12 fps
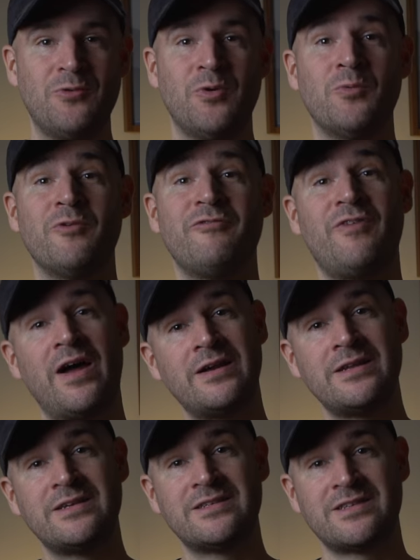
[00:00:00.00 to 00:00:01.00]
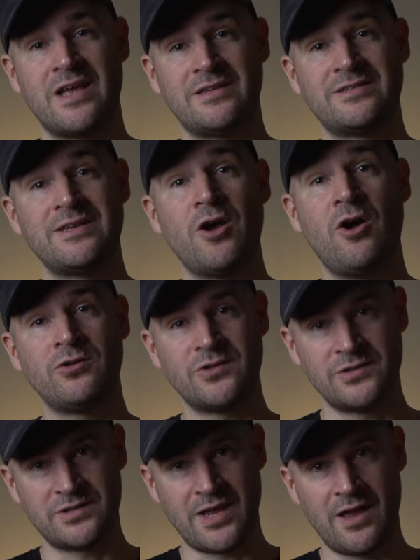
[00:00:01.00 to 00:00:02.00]
where we'll finally discuss the
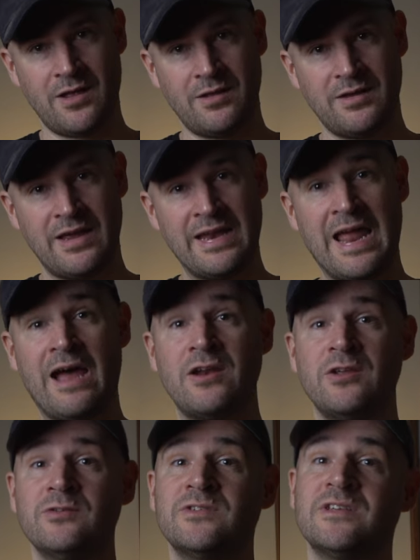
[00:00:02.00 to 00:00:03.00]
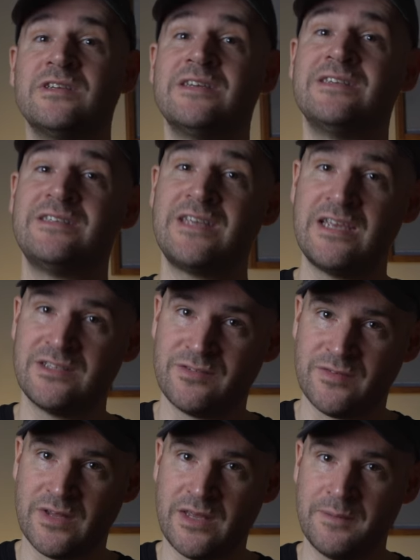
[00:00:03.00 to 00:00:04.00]
altered scale and how to use it
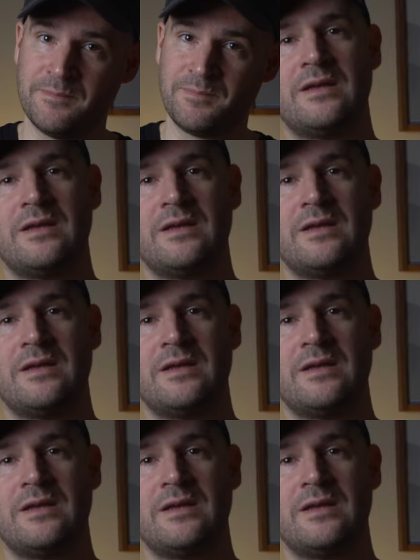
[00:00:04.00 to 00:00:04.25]
tastefully.